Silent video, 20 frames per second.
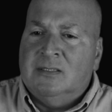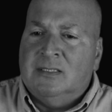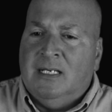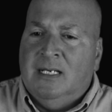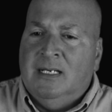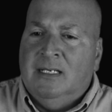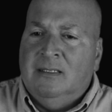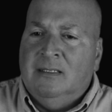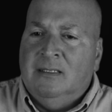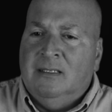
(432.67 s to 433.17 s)

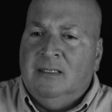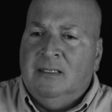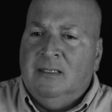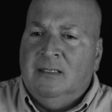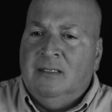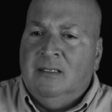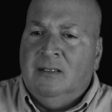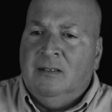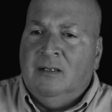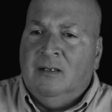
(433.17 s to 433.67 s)
saying,
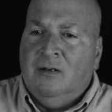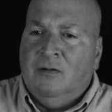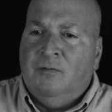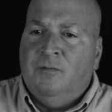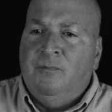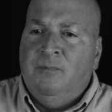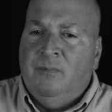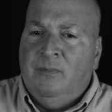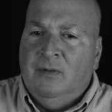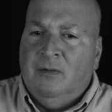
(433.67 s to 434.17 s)

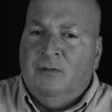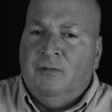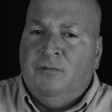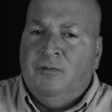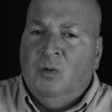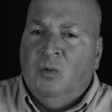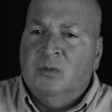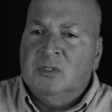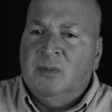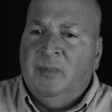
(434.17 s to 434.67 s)

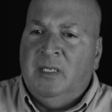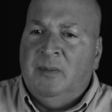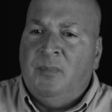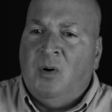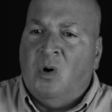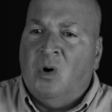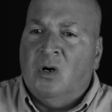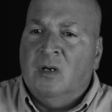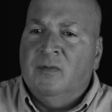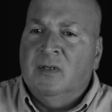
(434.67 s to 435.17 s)
Phil was a big
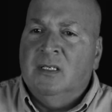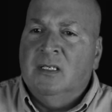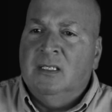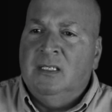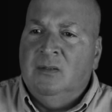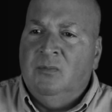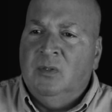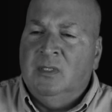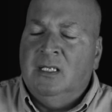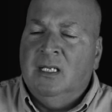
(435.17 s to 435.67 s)
part of it.
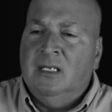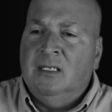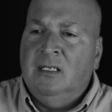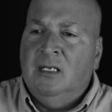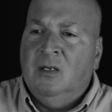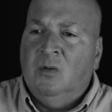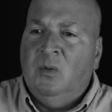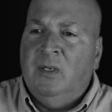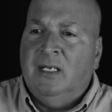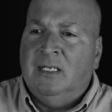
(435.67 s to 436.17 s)
He would get,
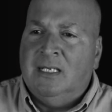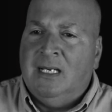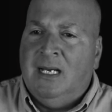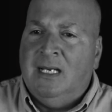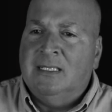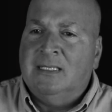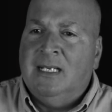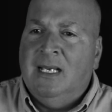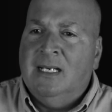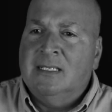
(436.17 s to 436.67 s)
we had
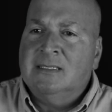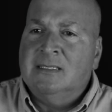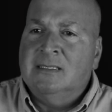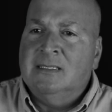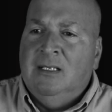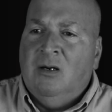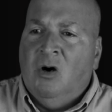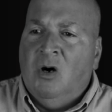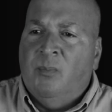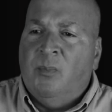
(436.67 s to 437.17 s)
contacts
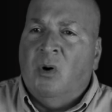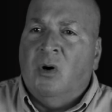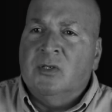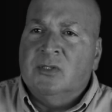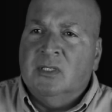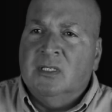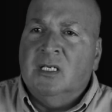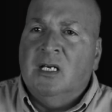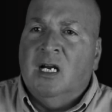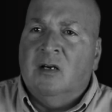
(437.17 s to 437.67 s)
in all
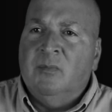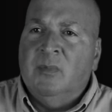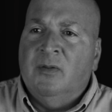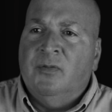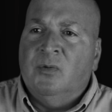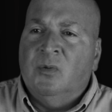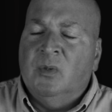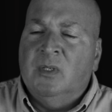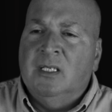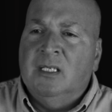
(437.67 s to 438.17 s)
parts of the government
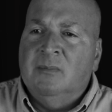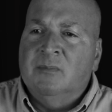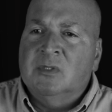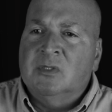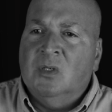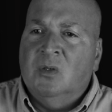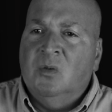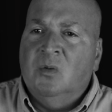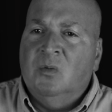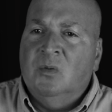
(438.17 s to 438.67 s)
through him.
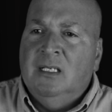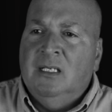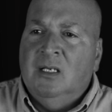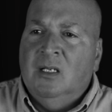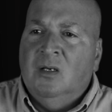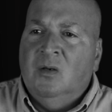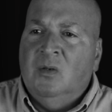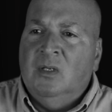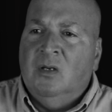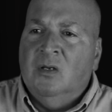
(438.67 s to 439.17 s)
So,
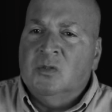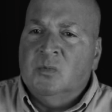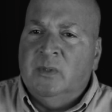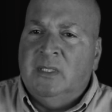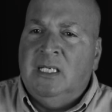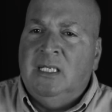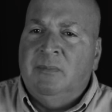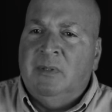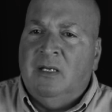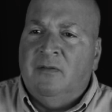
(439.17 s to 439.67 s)
he goes, we
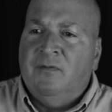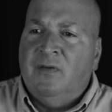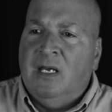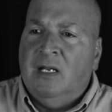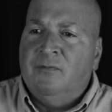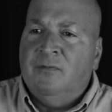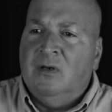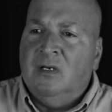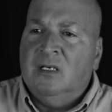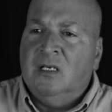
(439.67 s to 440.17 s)
keep that
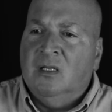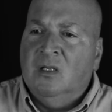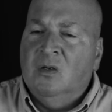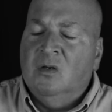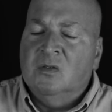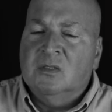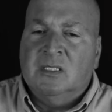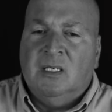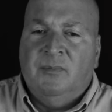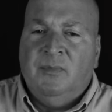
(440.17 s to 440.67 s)
fat fuck
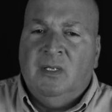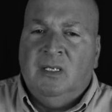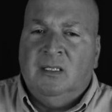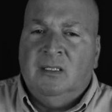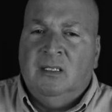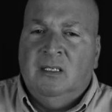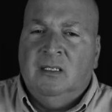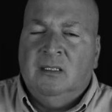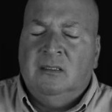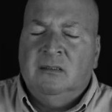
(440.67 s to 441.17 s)
close. So I'm thinking
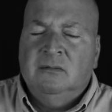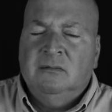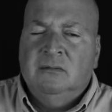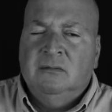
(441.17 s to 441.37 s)
like,